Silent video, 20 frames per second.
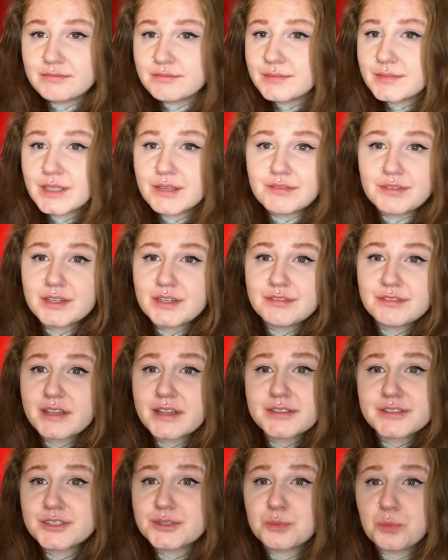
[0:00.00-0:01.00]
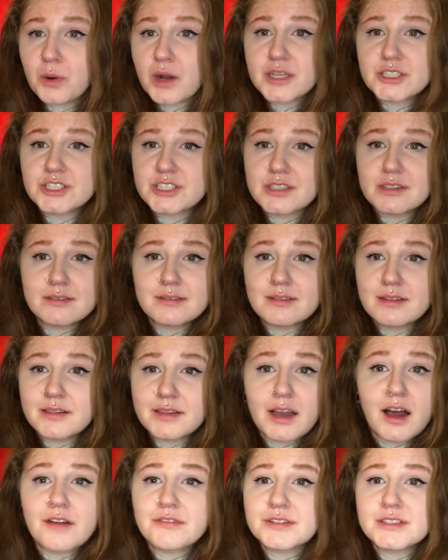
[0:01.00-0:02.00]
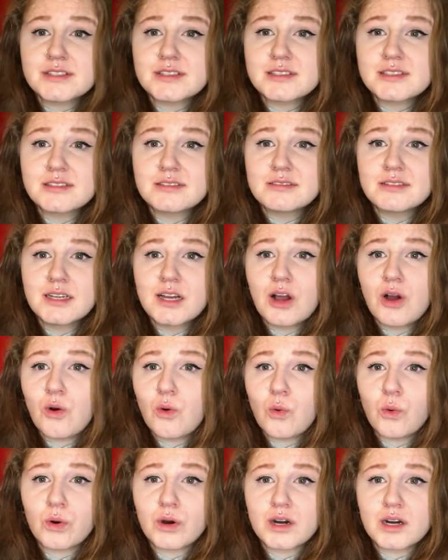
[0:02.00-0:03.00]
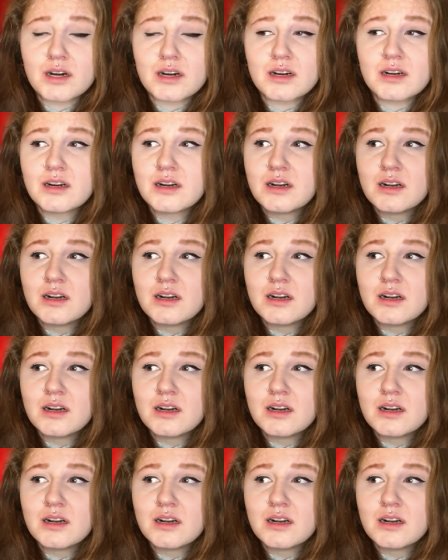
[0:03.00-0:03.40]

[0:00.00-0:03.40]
Even if that's watching The Office or